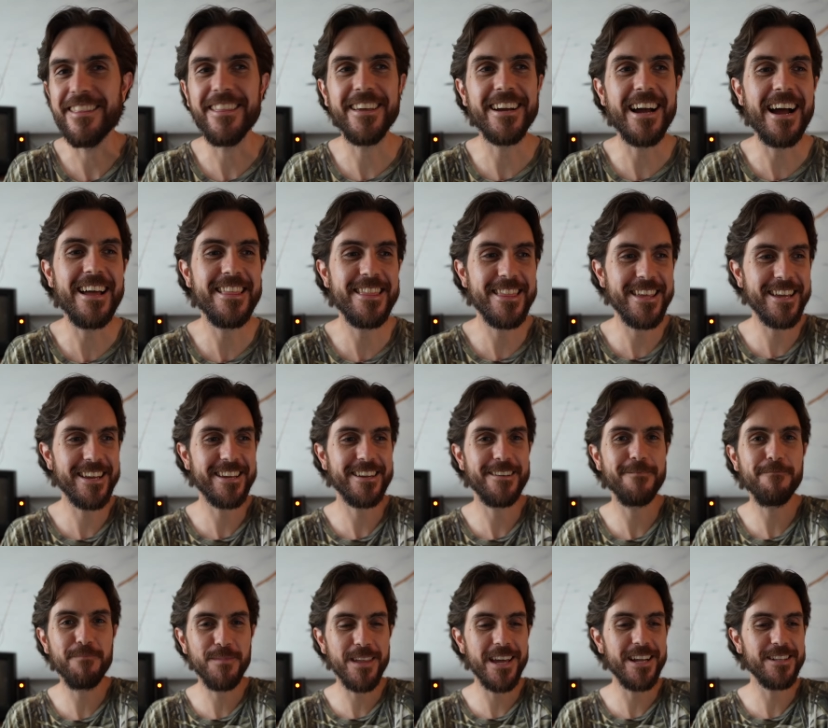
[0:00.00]
Like I think
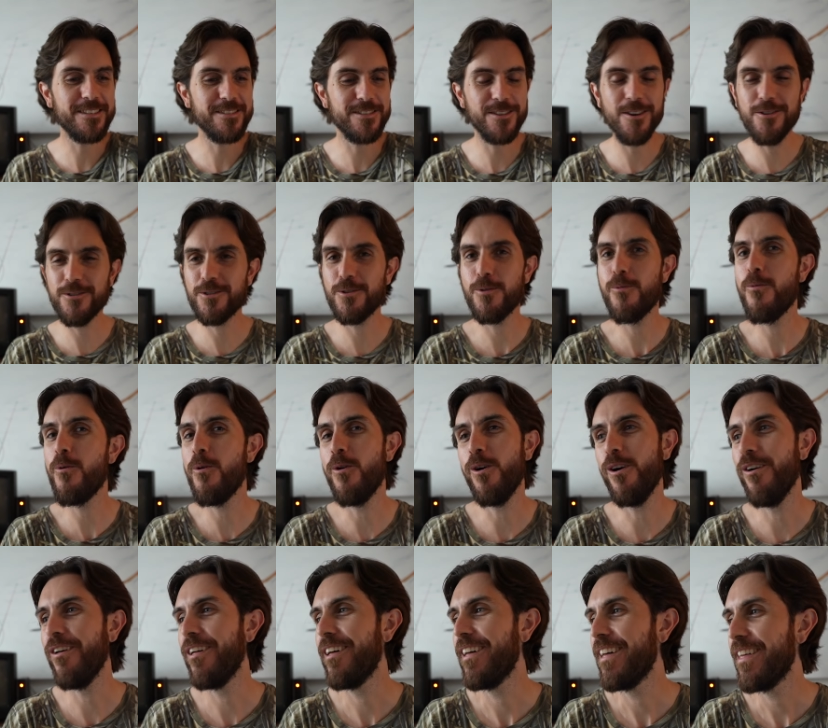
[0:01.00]
it's so
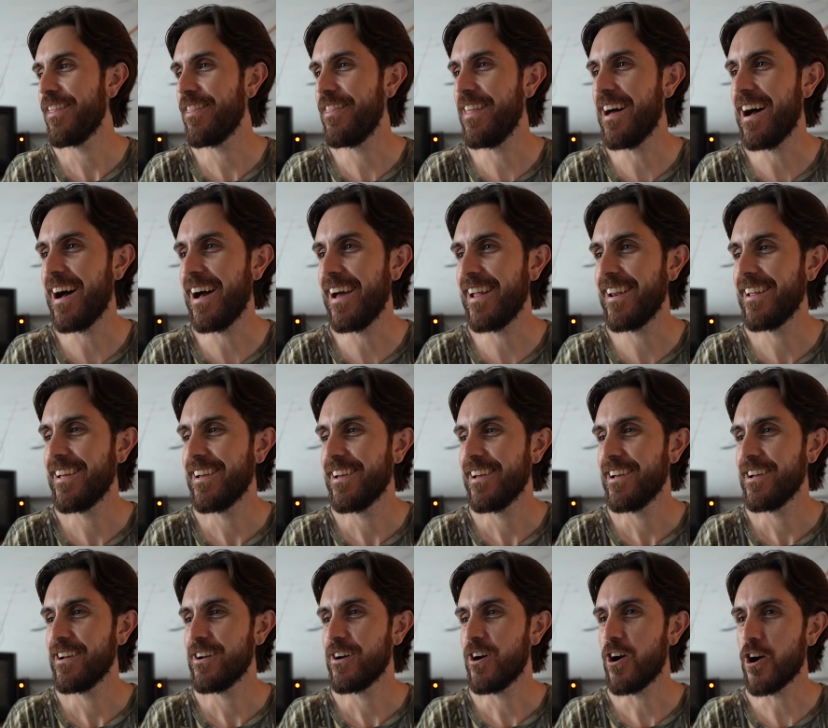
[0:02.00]
cool that
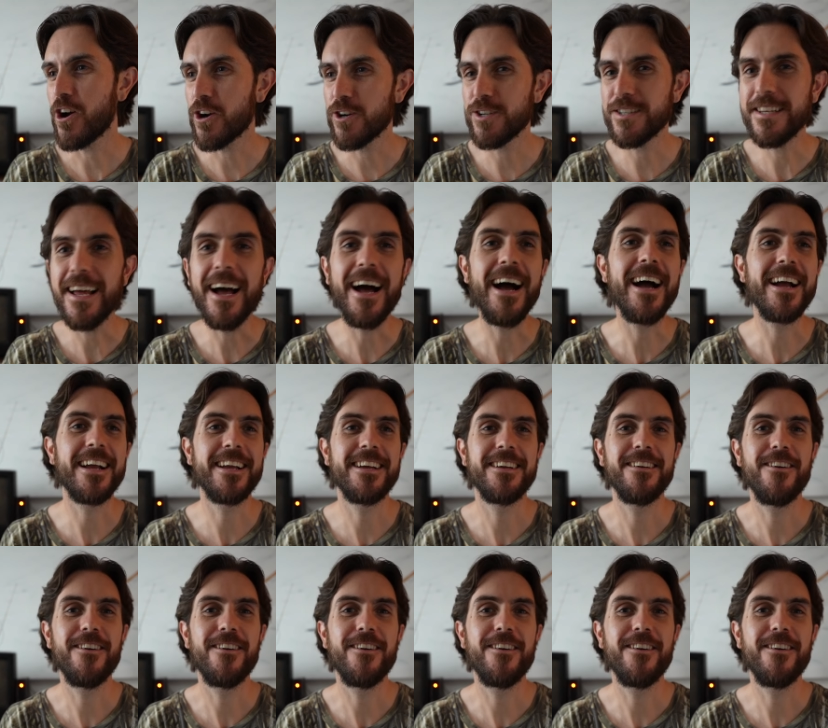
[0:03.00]
hardtack,